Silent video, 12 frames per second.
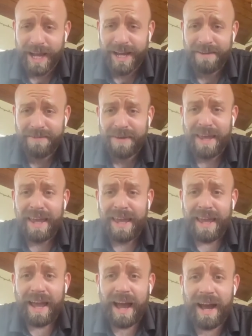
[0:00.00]
life,
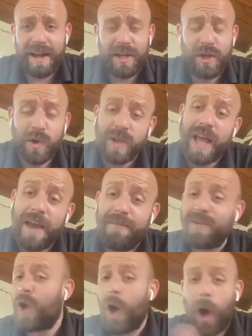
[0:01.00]
Your life
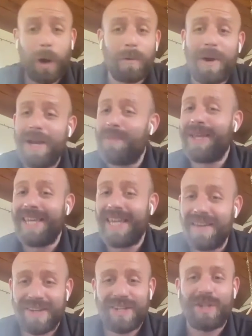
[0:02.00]
has already been
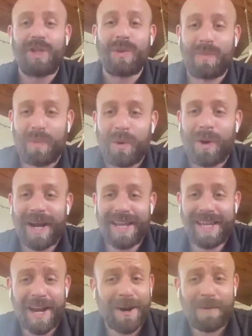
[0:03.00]
given to support
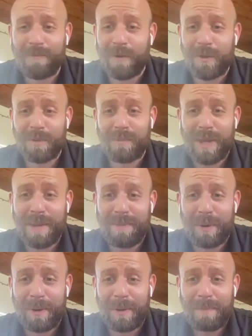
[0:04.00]
and caring for other
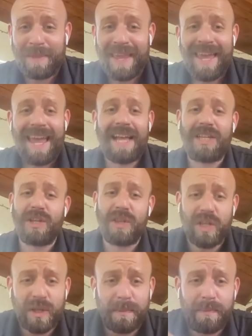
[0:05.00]
people. And so
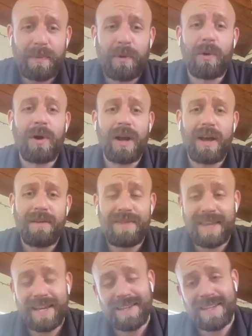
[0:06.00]
the support
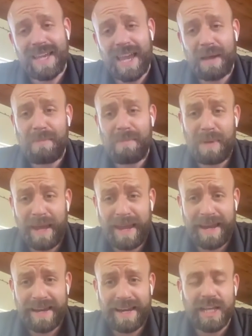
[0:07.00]
of this
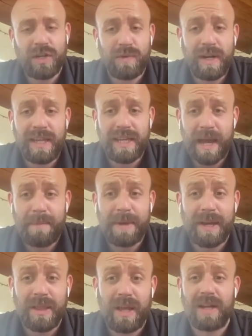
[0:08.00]
campaign is really
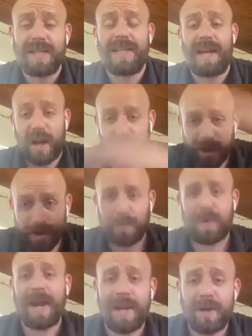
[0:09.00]
coming alongside a
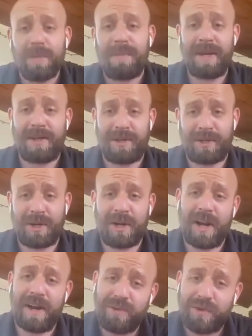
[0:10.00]
greater
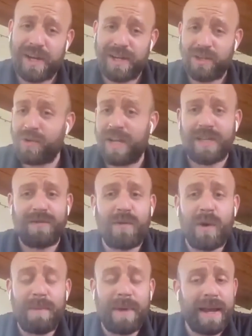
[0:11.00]
picture of
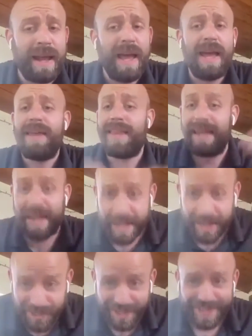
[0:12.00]
transforming the
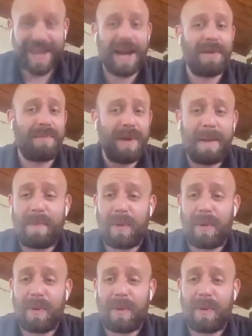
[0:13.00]
nations and people